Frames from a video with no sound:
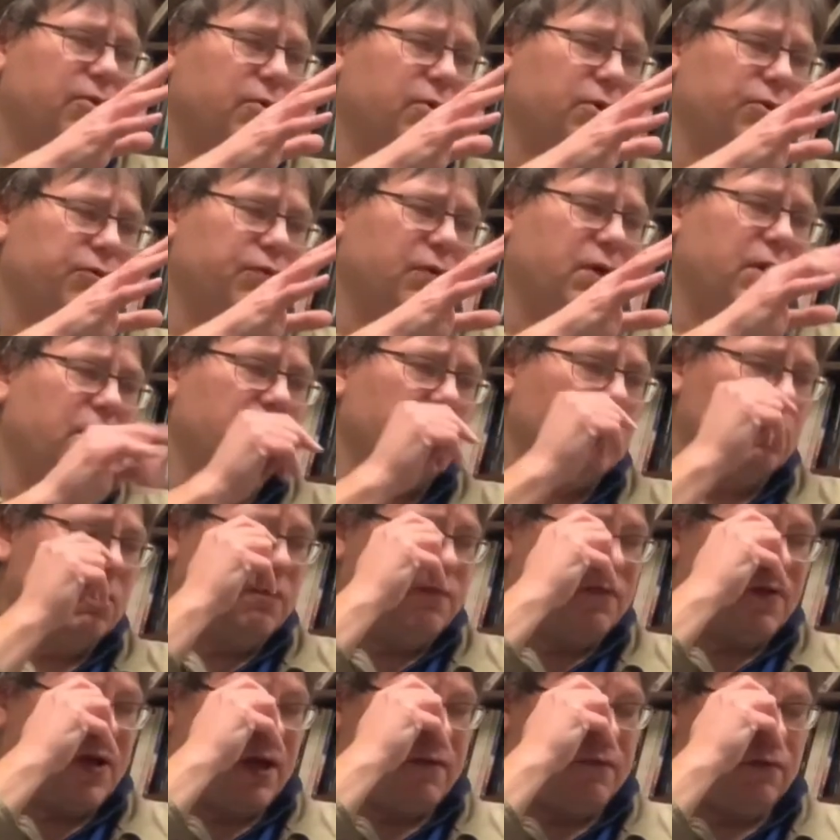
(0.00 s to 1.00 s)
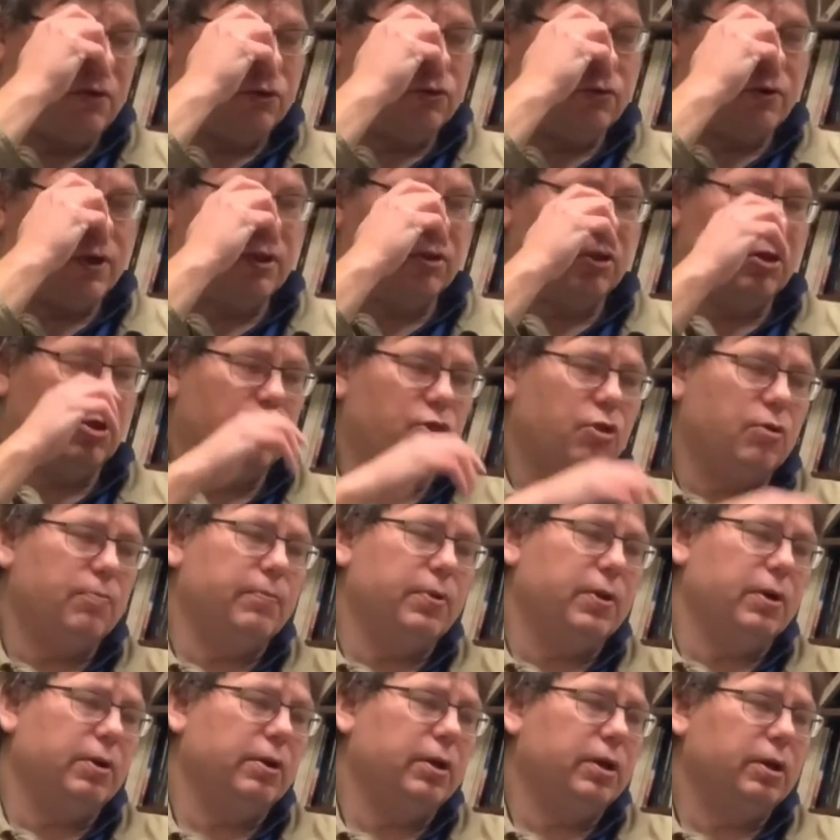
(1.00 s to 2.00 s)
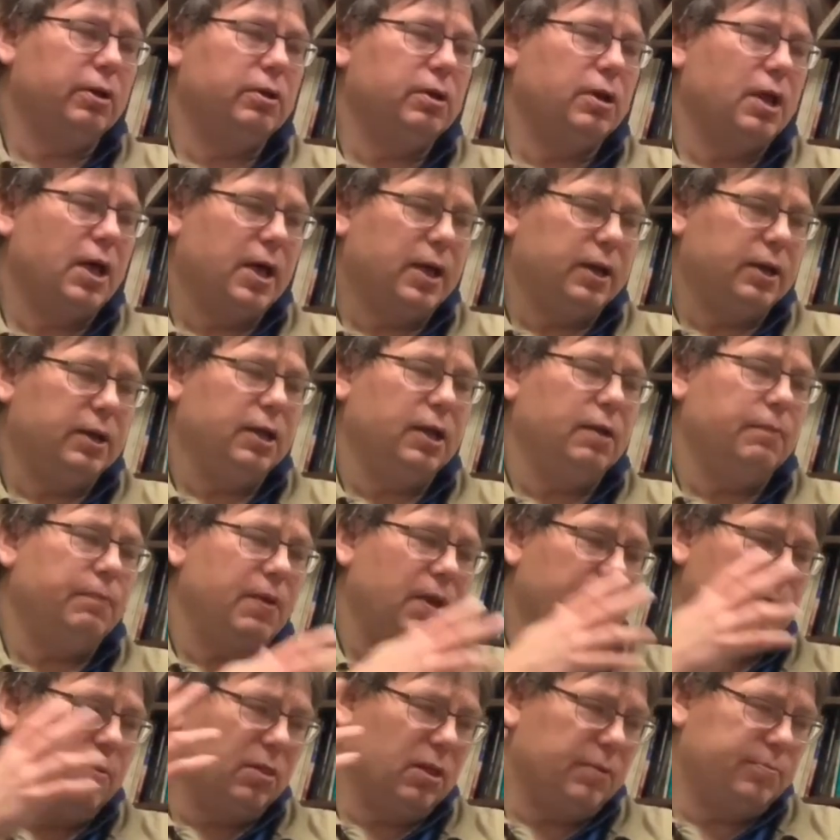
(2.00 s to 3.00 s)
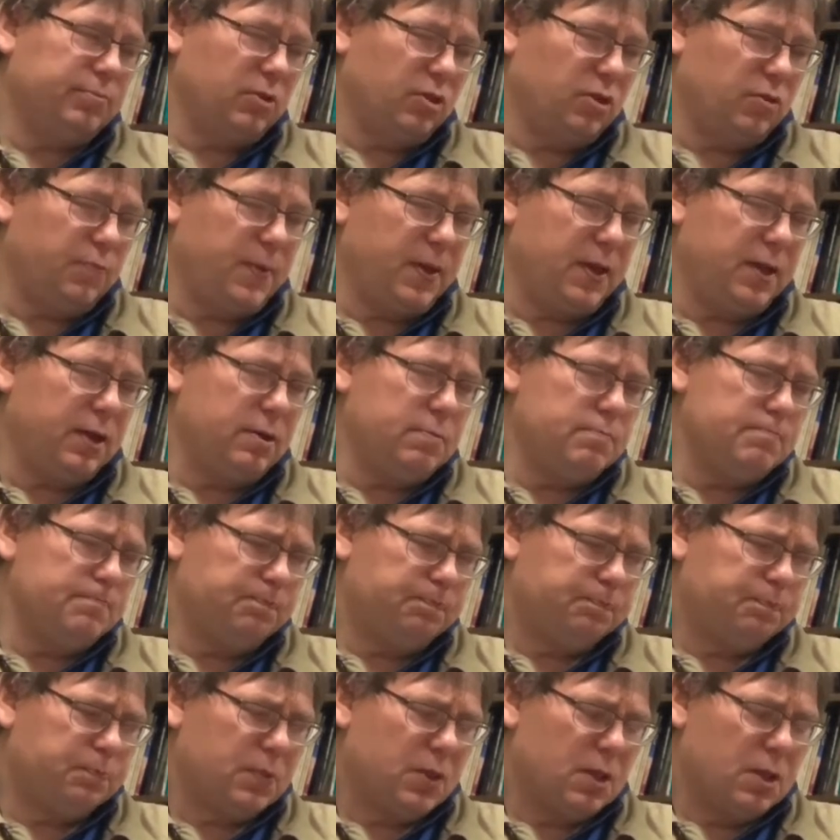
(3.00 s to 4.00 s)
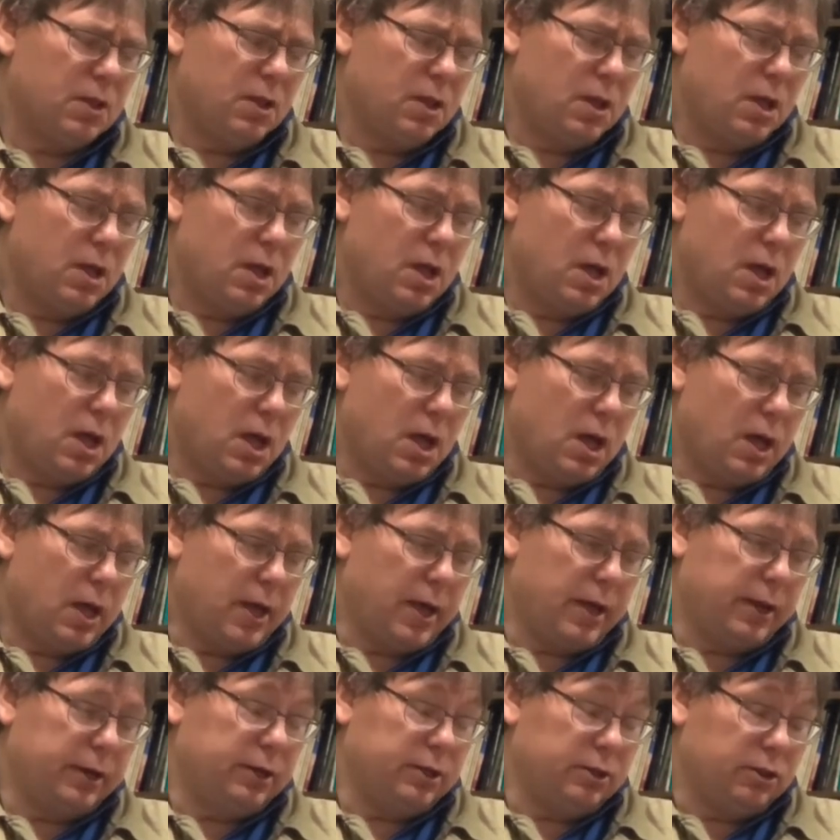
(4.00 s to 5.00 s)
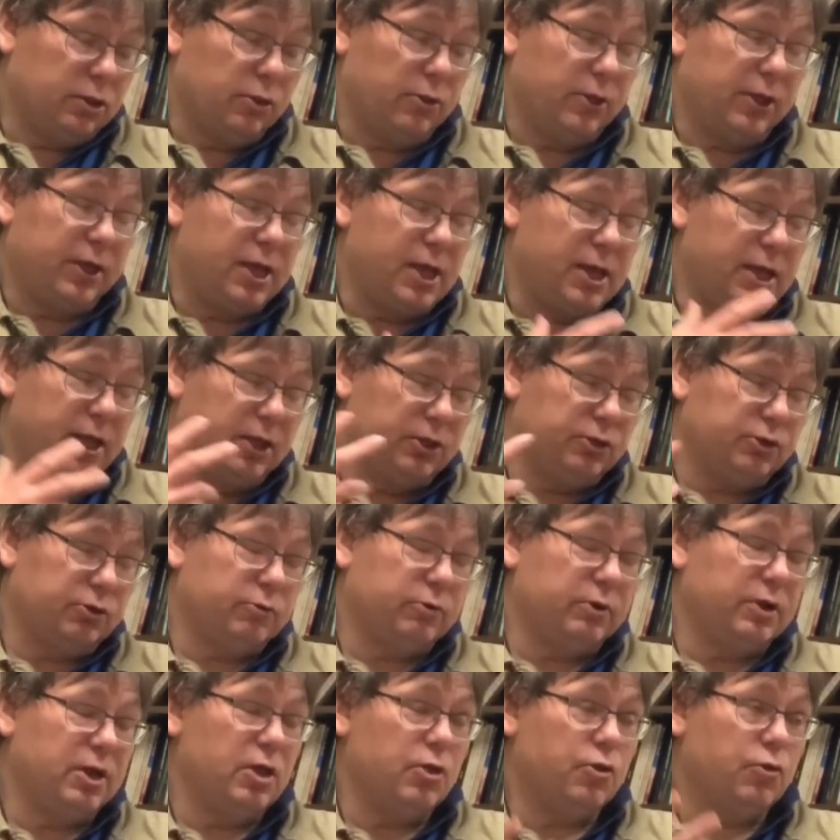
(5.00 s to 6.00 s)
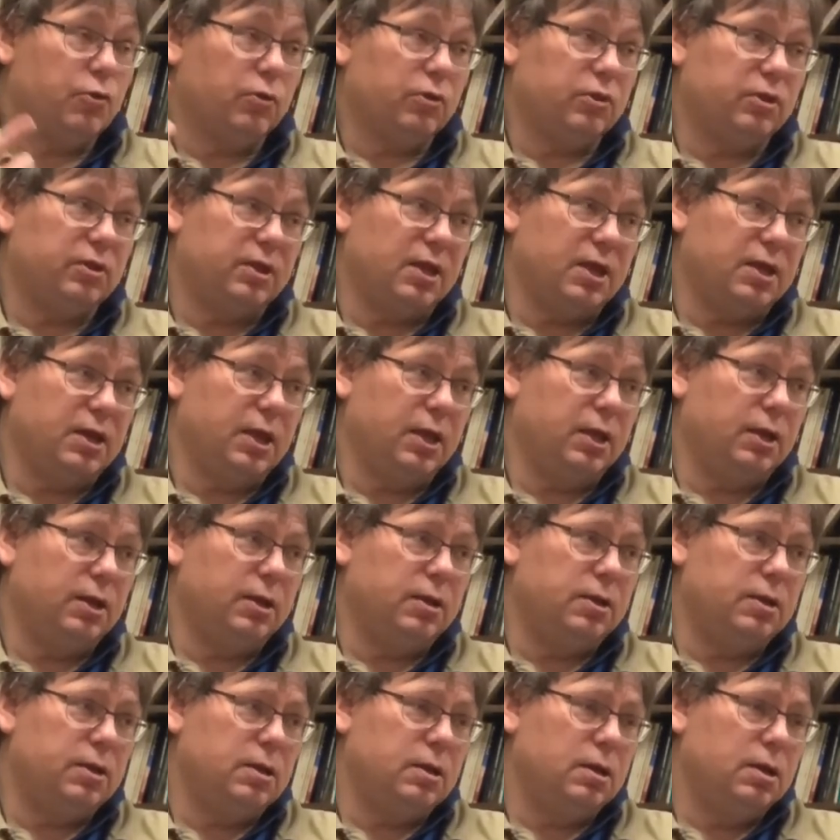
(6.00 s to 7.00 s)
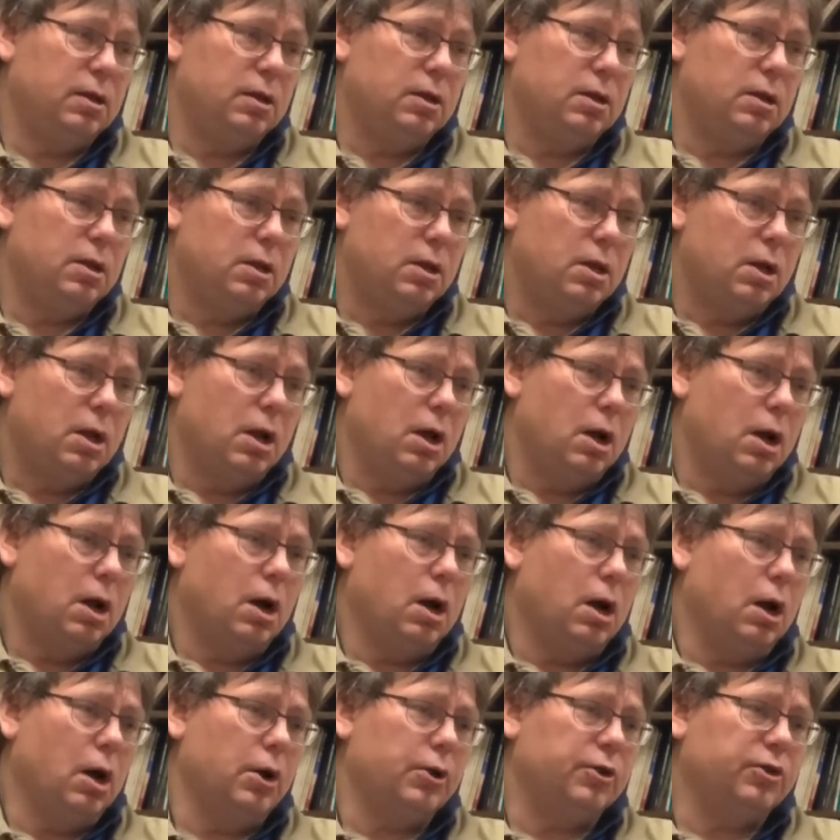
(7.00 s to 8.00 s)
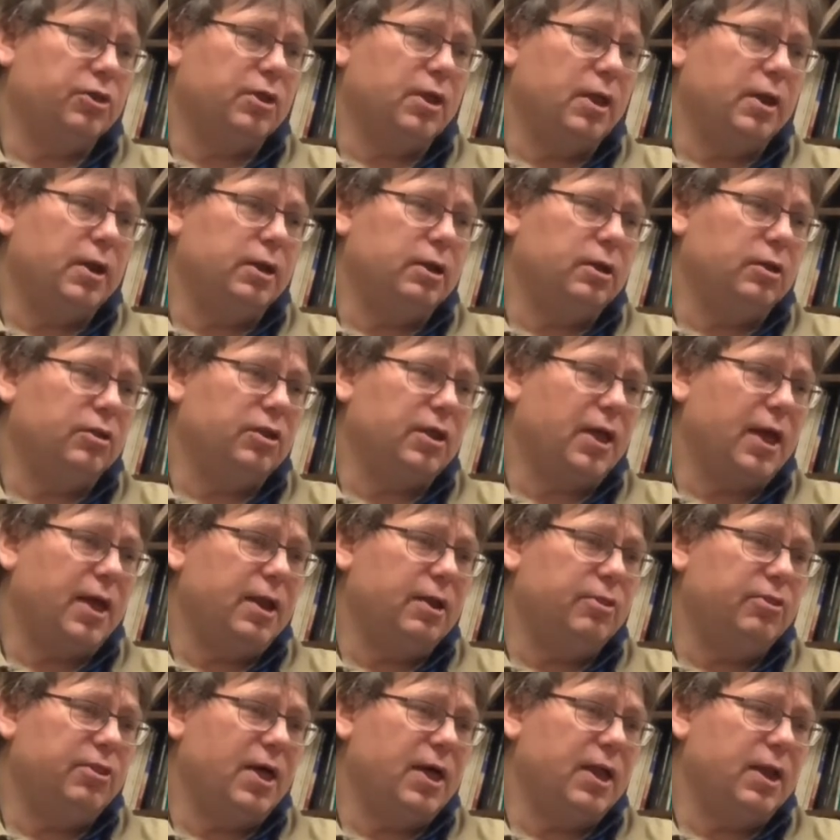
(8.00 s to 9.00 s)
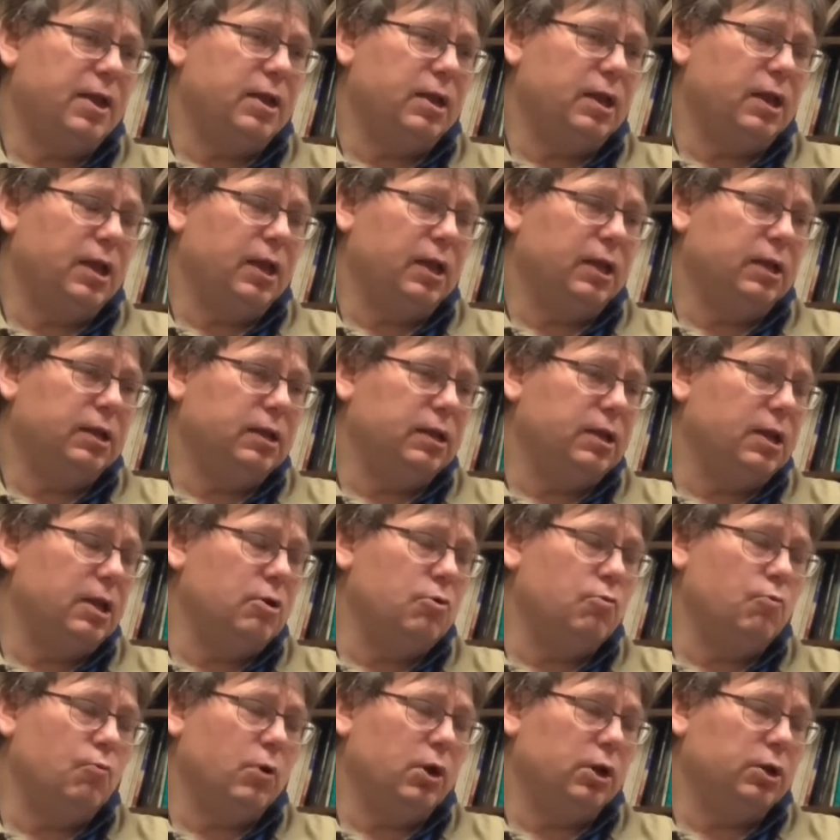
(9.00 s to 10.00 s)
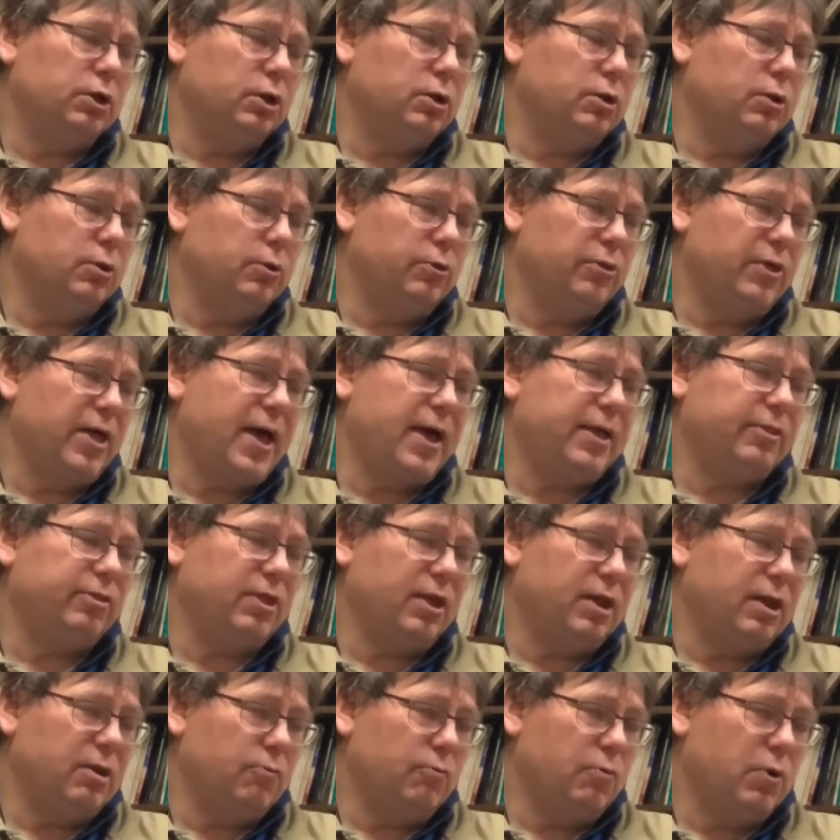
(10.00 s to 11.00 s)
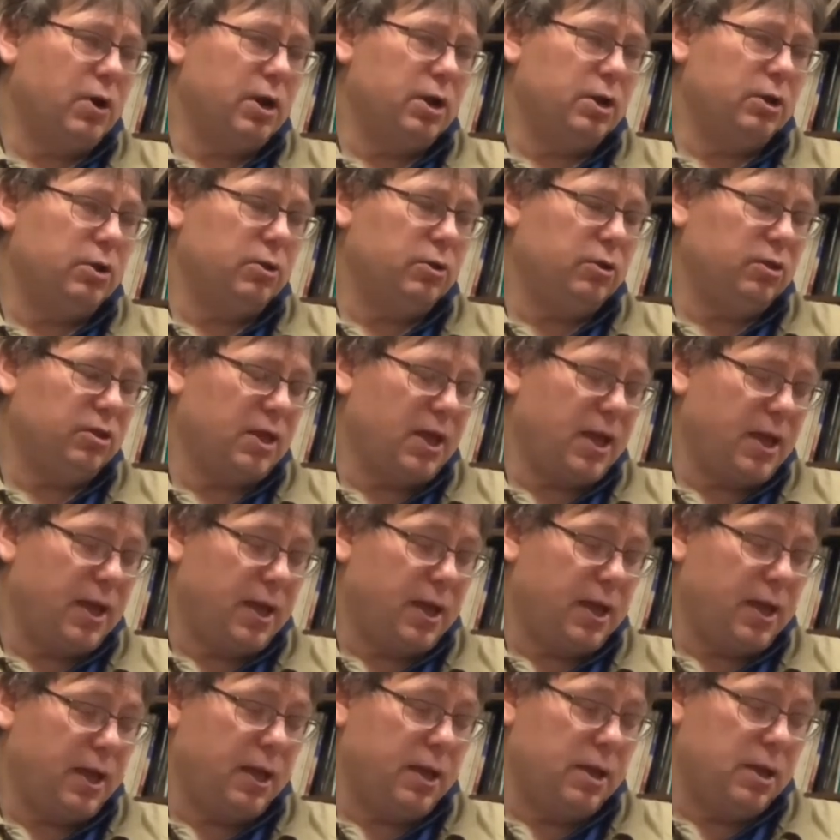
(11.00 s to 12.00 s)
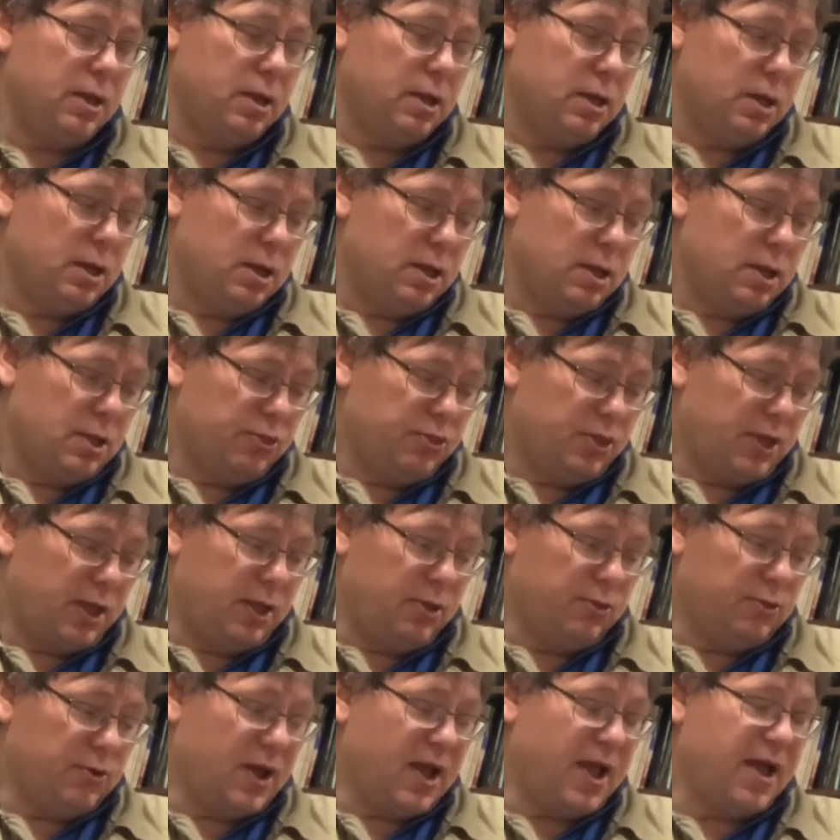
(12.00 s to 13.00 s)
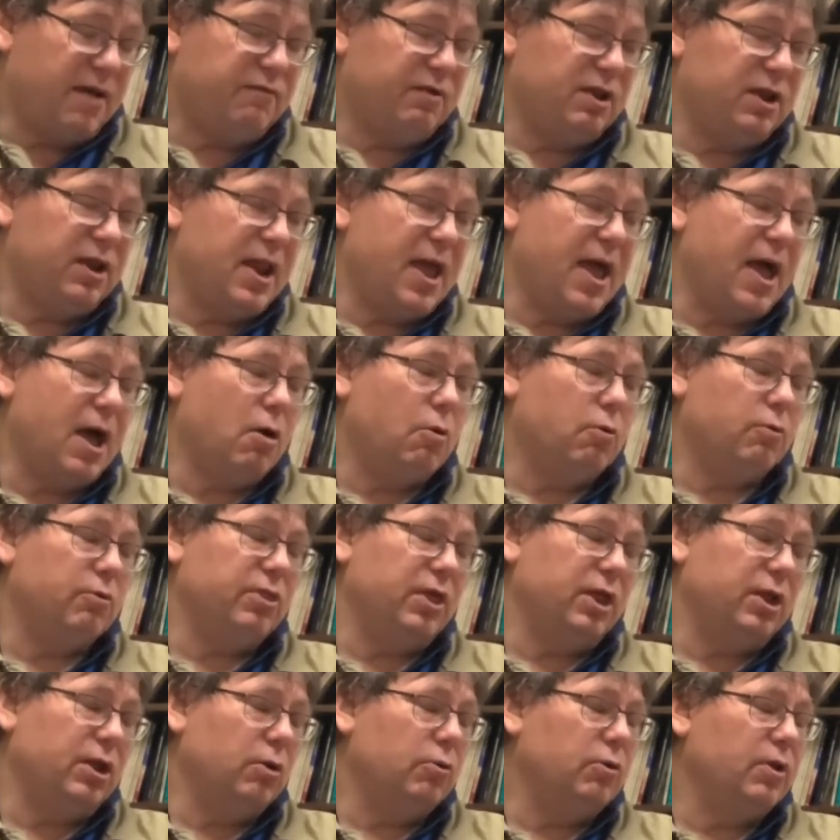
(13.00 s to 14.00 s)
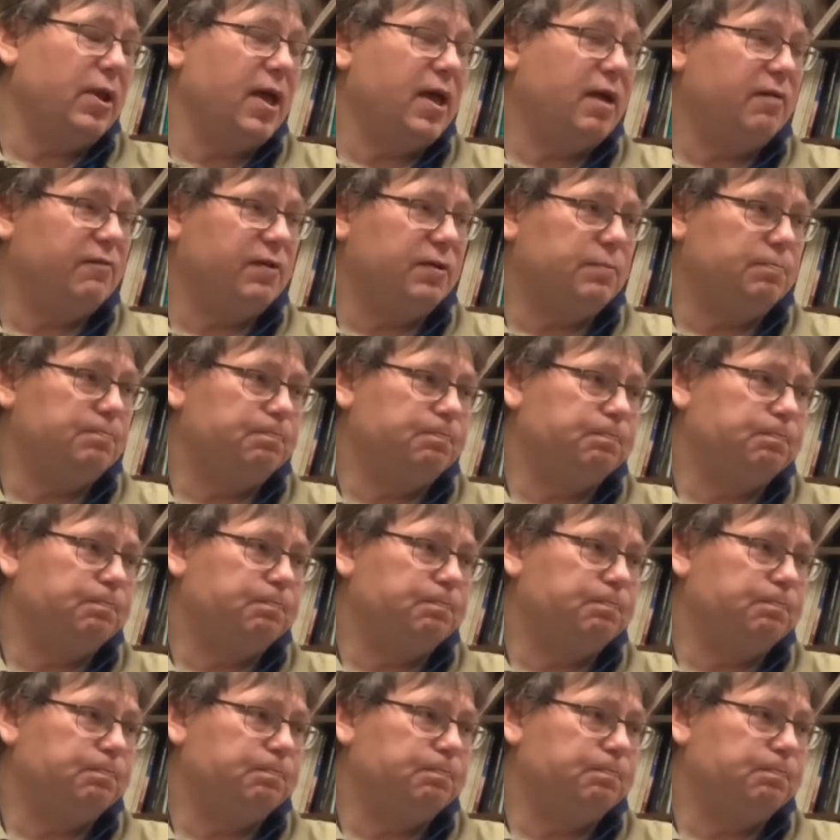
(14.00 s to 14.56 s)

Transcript: a 3-year or a 5-year transition period to get people up to speed, so they could get the credentials that they needed. Our Senate decided that it didn't want to do that it wanted to say they either have it now or they don't have it,